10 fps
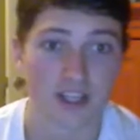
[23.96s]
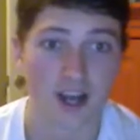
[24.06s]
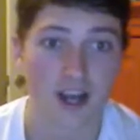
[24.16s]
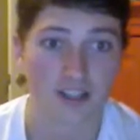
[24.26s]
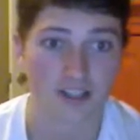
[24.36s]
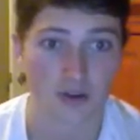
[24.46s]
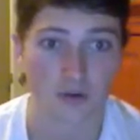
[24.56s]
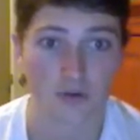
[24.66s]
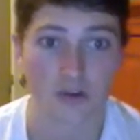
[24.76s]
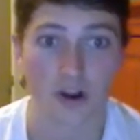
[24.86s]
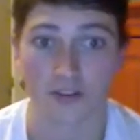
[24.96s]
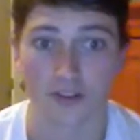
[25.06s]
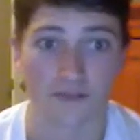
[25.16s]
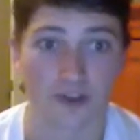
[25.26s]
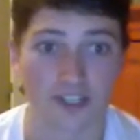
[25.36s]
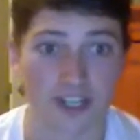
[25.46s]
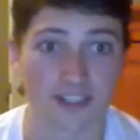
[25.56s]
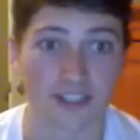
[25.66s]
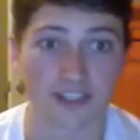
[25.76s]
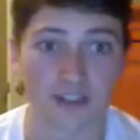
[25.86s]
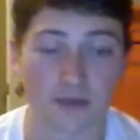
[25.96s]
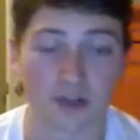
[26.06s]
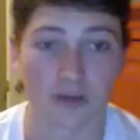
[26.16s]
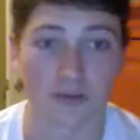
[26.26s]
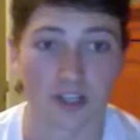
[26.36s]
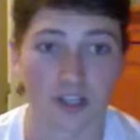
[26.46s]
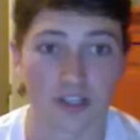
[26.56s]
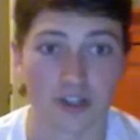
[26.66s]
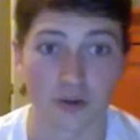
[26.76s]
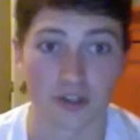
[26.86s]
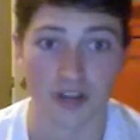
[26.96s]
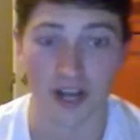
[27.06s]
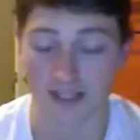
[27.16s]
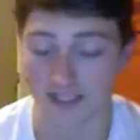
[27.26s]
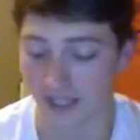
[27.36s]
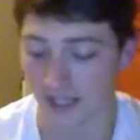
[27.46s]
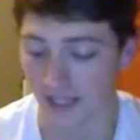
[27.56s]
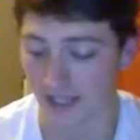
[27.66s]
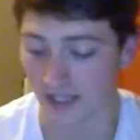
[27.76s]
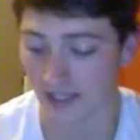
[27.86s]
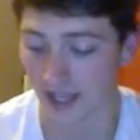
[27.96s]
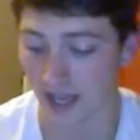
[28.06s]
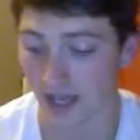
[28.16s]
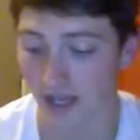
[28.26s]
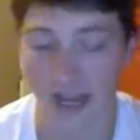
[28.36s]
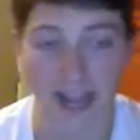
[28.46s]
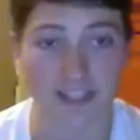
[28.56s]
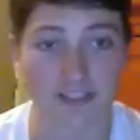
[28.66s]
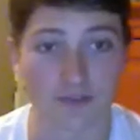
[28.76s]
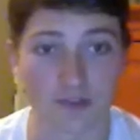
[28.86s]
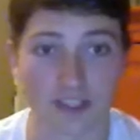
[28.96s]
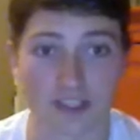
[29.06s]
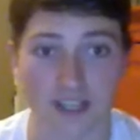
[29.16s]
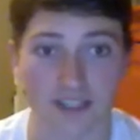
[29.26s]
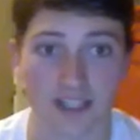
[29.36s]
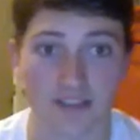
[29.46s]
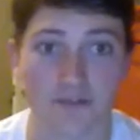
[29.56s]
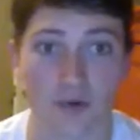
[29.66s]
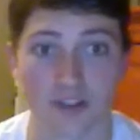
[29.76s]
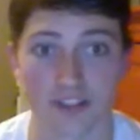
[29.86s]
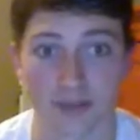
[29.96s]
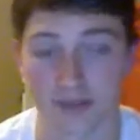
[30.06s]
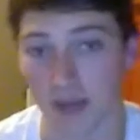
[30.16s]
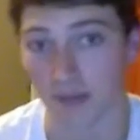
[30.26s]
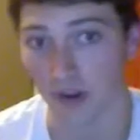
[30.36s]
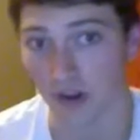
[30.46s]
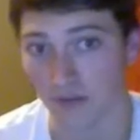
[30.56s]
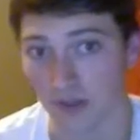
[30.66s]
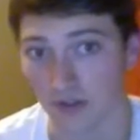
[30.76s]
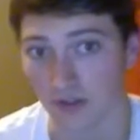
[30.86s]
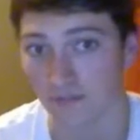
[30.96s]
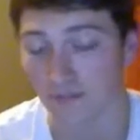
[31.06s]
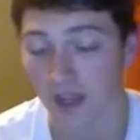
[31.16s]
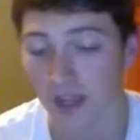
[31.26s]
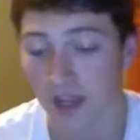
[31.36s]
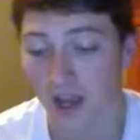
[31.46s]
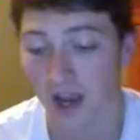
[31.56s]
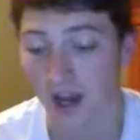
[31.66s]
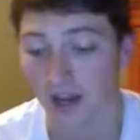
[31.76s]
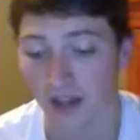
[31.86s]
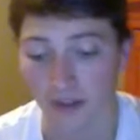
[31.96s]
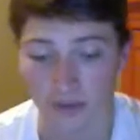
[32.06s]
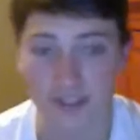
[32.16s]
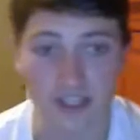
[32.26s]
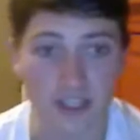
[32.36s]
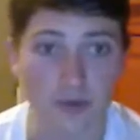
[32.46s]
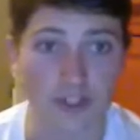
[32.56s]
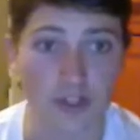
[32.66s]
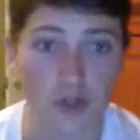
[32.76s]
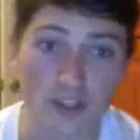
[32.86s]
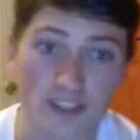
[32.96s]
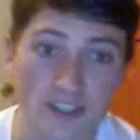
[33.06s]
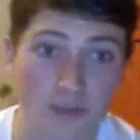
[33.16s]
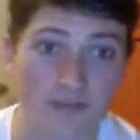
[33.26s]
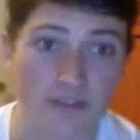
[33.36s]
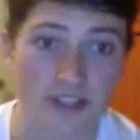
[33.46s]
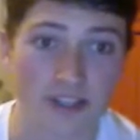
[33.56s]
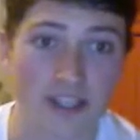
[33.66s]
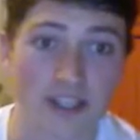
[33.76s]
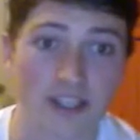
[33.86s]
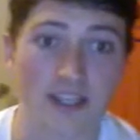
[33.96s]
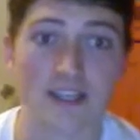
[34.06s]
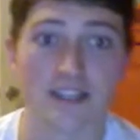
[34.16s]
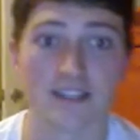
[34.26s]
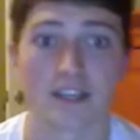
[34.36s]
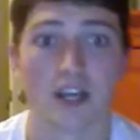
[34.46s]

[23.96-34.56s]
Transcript: The first technique that we're going to be showing you guys is an active release technique for the subscapularis muscle. Now, the reason that you would do this type of technique is